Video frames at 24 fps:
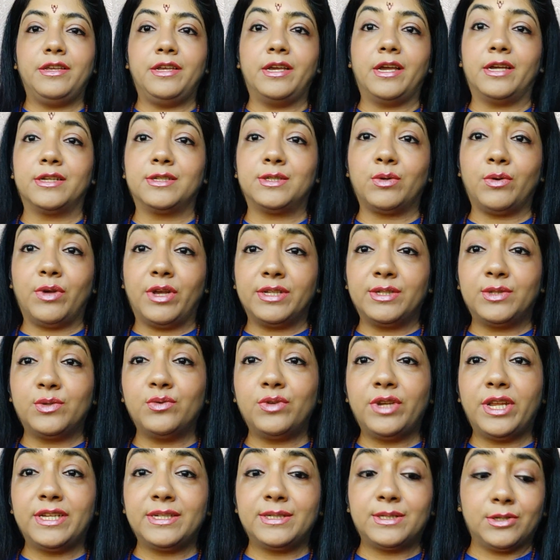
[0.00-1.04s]
Yeah, so as
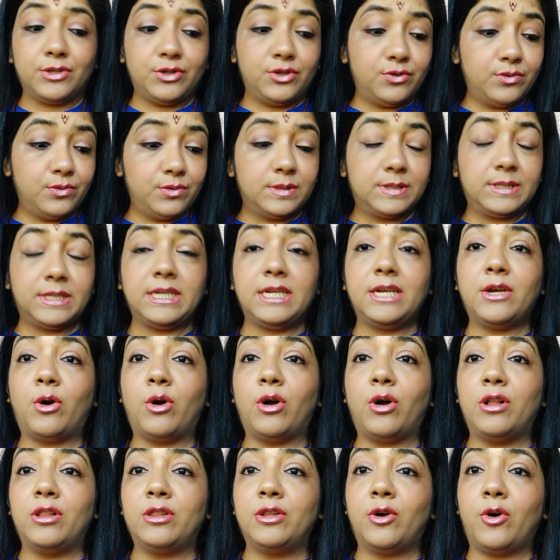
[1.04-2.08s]
soon as you see
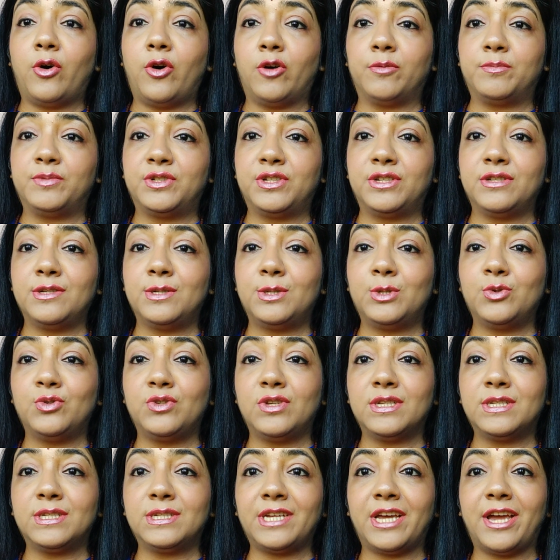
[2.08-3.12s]
all the options, you
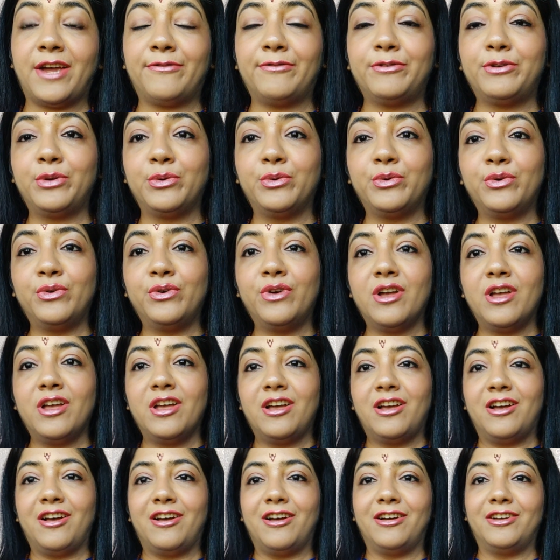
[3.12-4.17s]
just have to
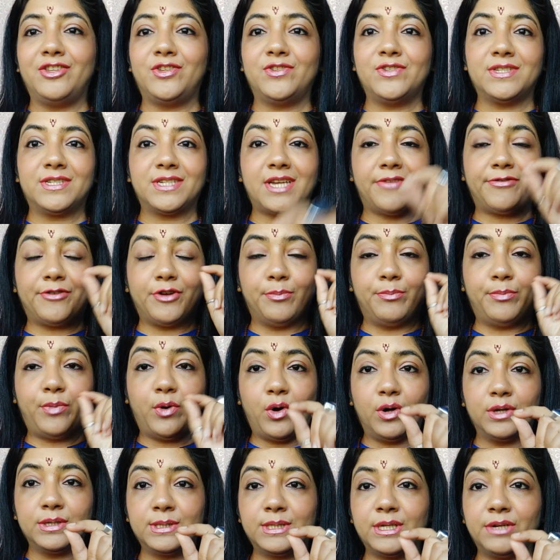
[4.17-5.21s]

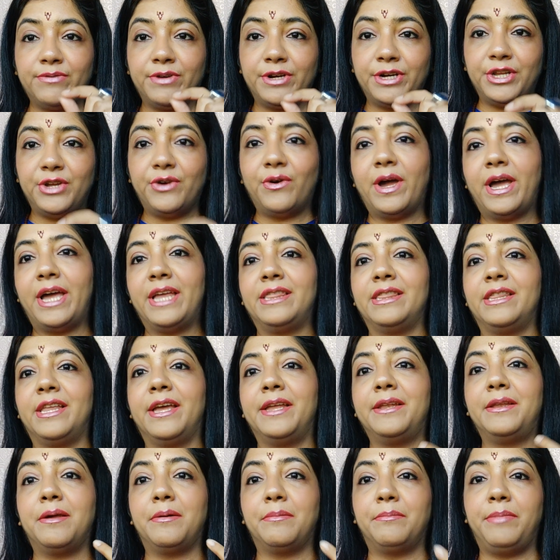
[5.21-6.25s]
pause the video, and
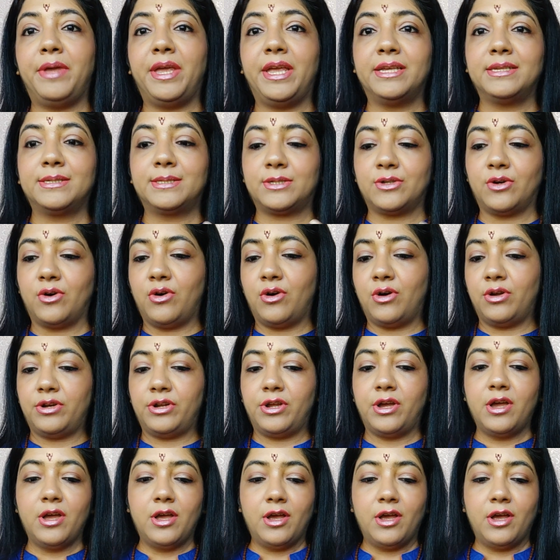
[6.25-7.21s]
then based on